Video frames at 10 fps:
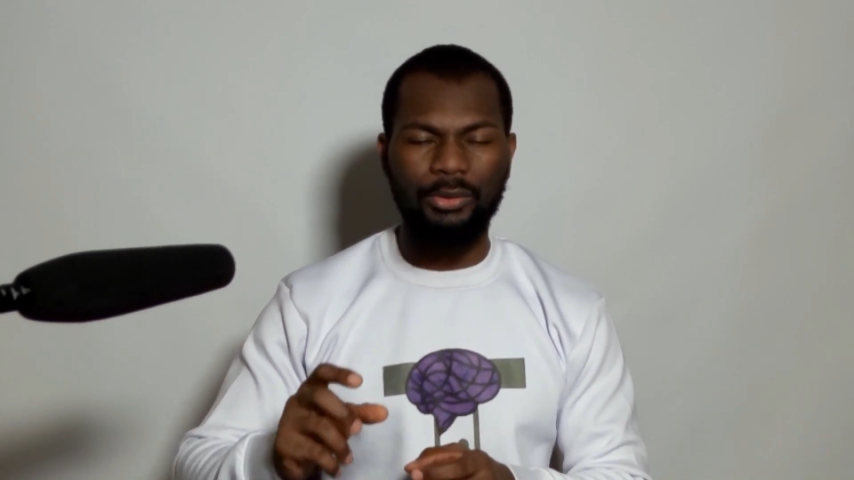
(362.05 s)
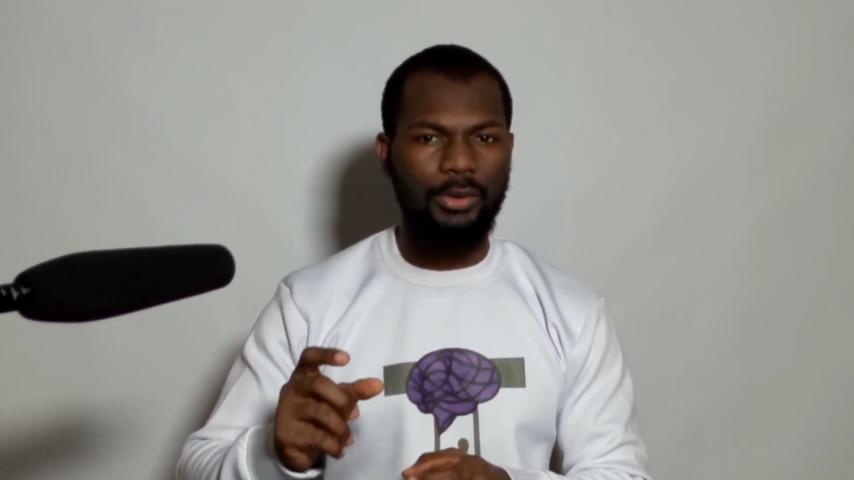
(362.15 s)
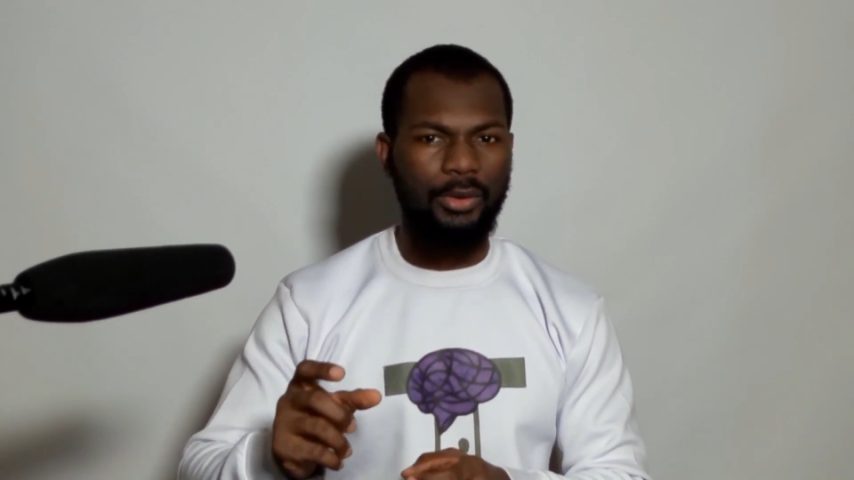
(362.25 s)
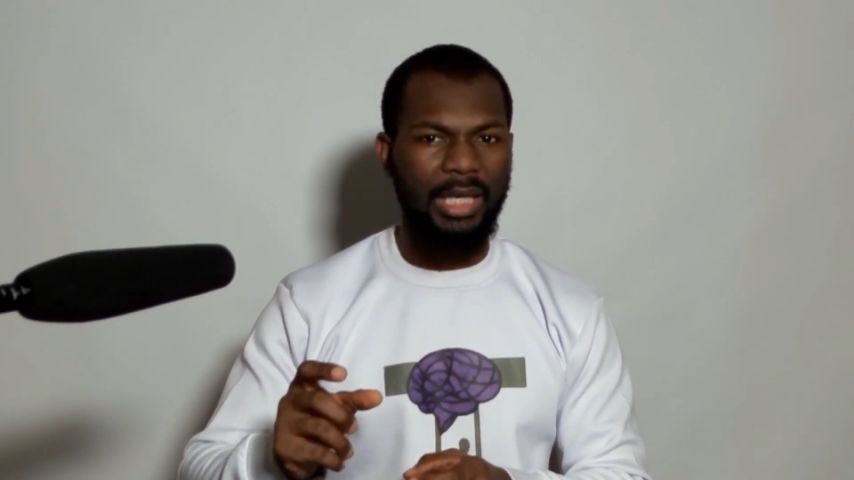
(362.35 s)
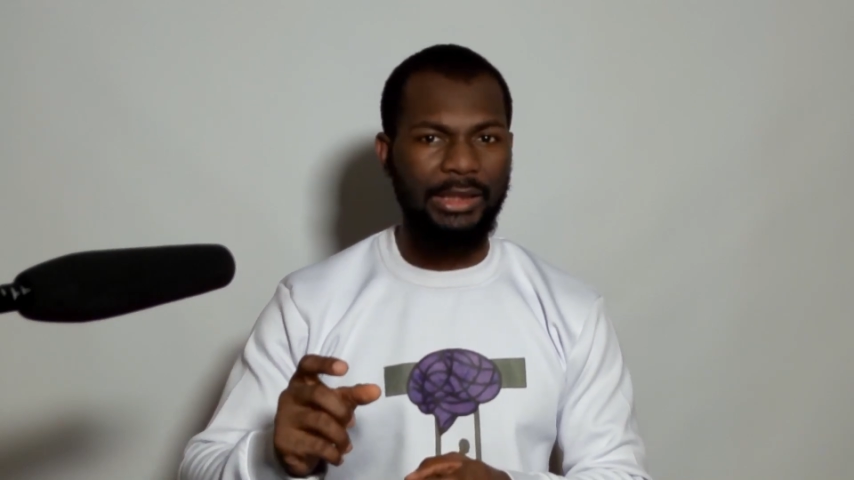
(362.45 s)
the
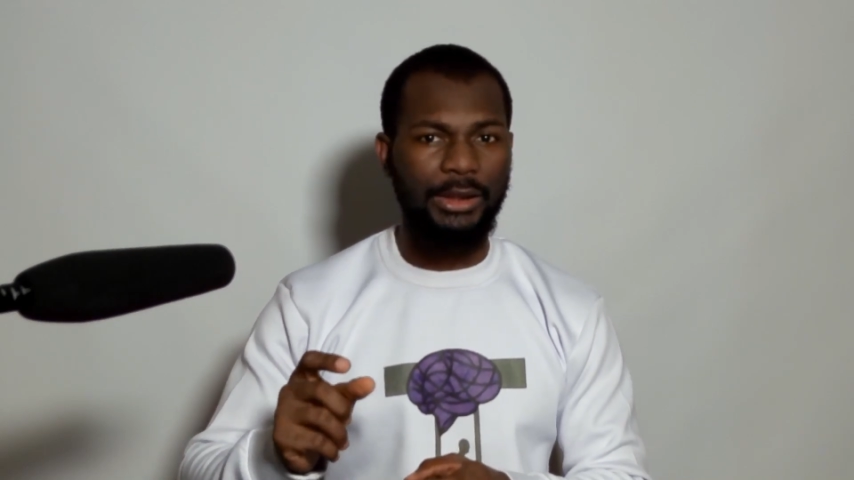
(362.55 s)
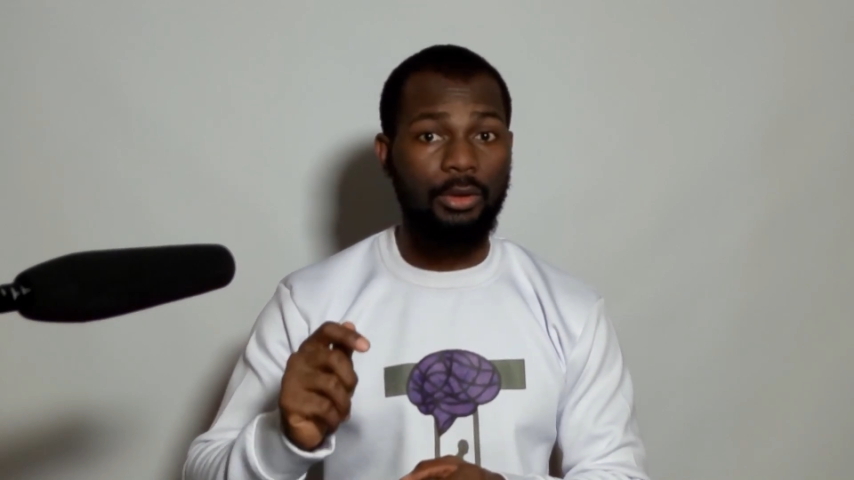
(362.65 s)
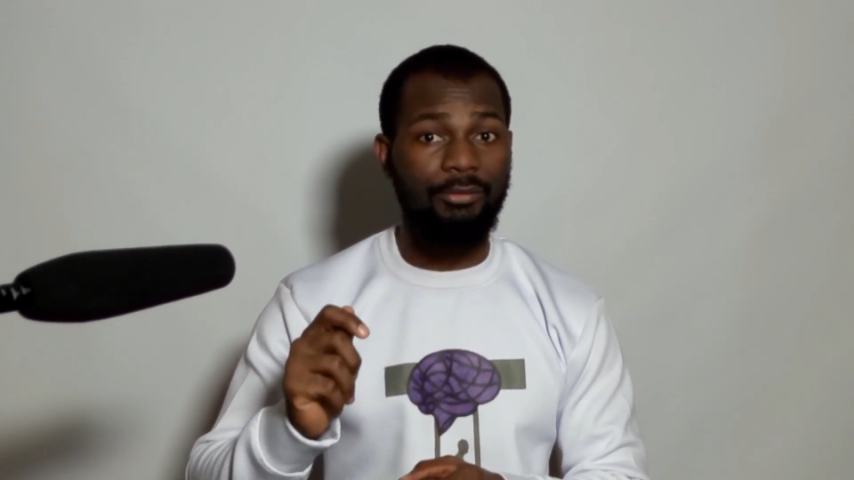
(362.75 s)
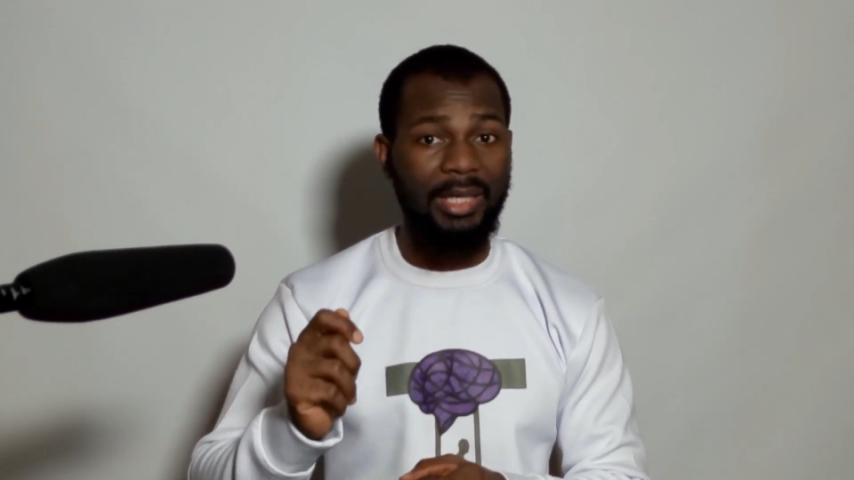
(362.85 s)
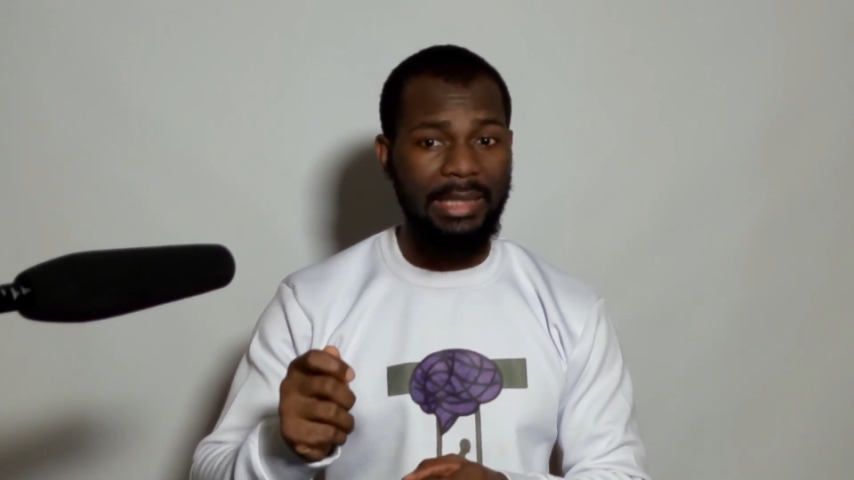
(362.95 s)
location
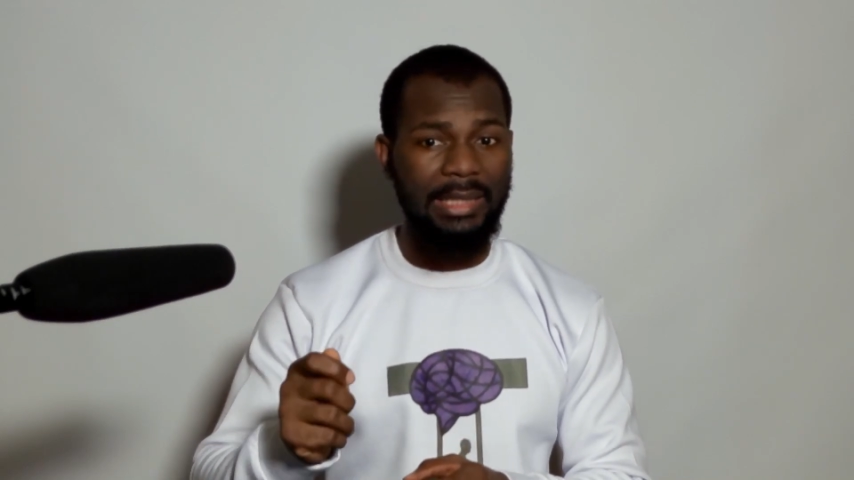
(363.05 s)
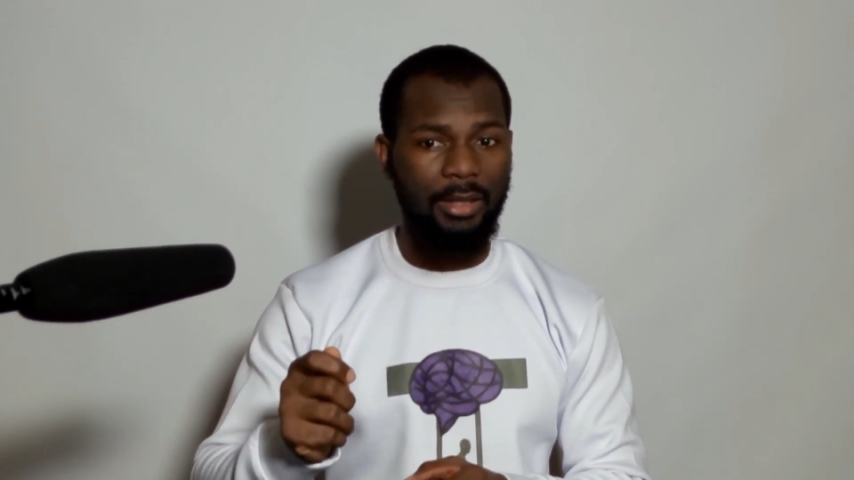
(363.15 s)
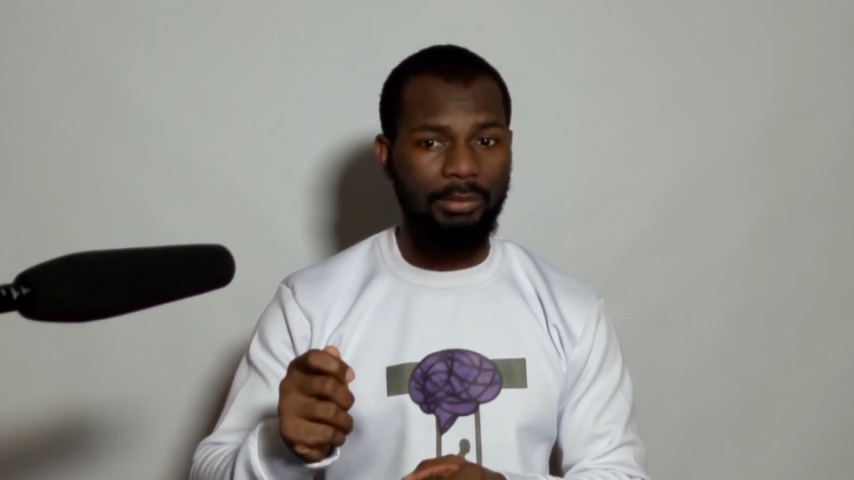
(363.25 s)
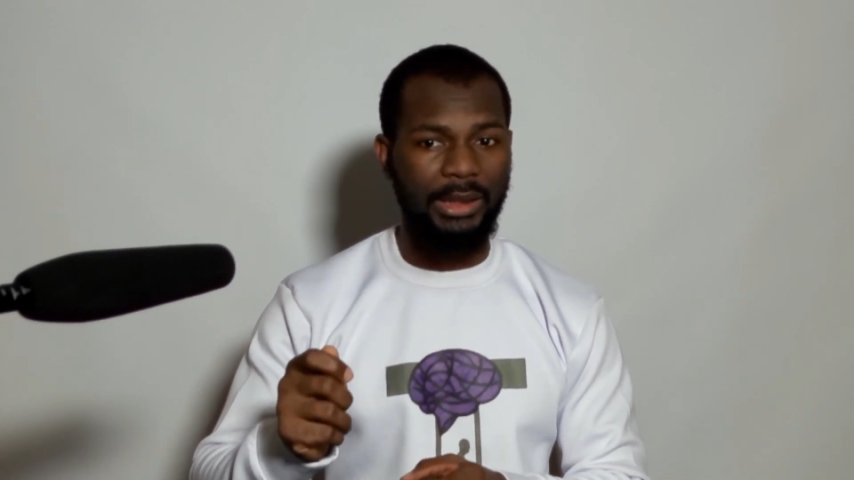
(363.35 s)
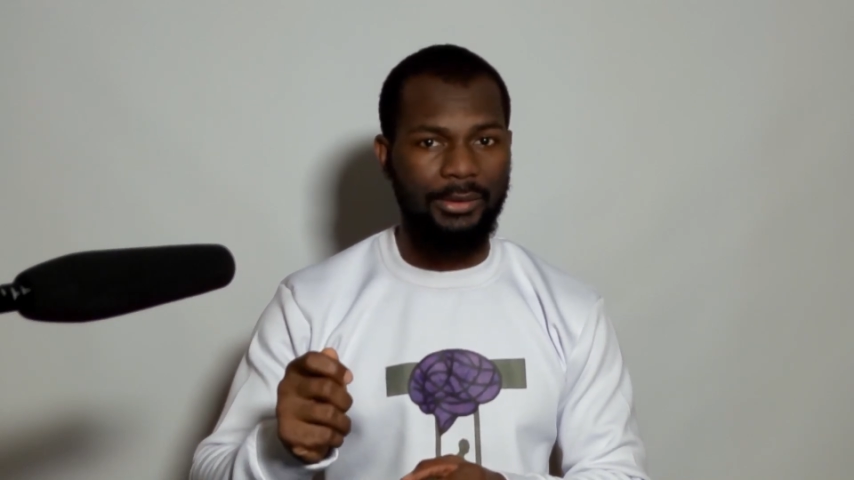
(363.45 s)
of hidden
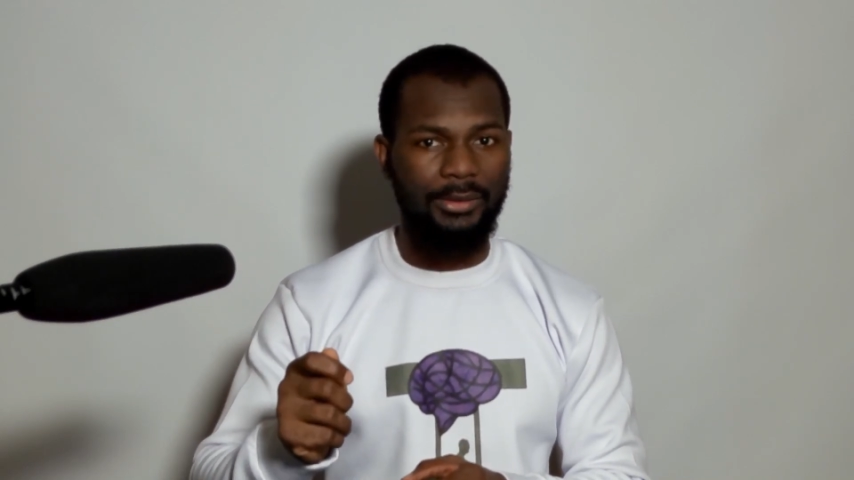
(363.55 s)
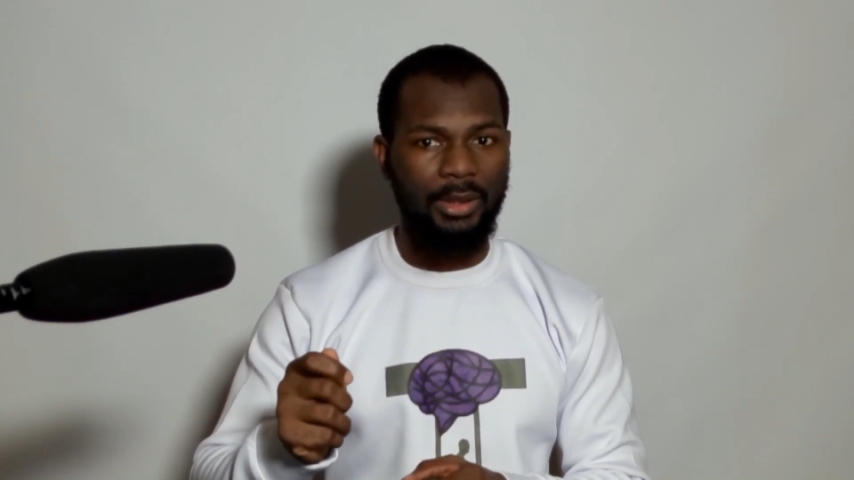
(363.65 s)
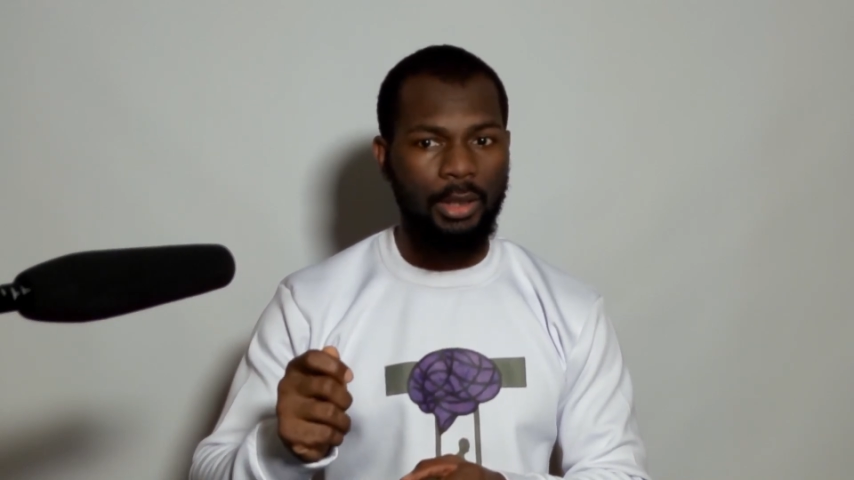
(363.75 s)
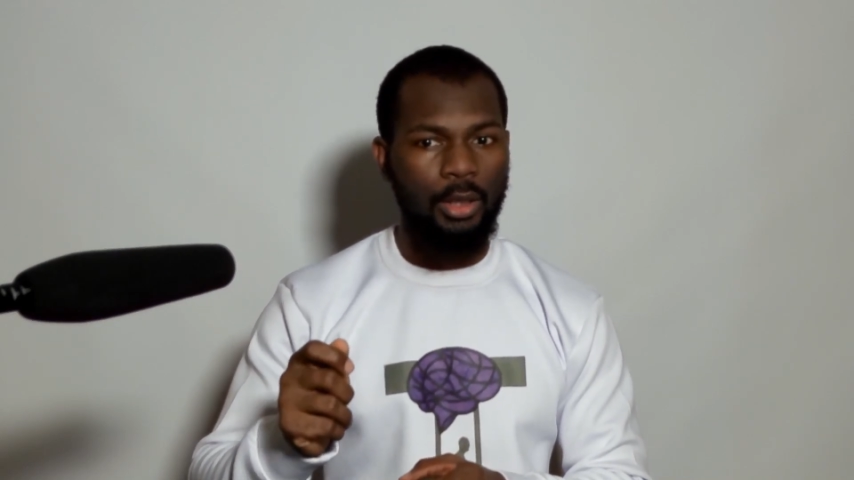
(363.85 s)
objects,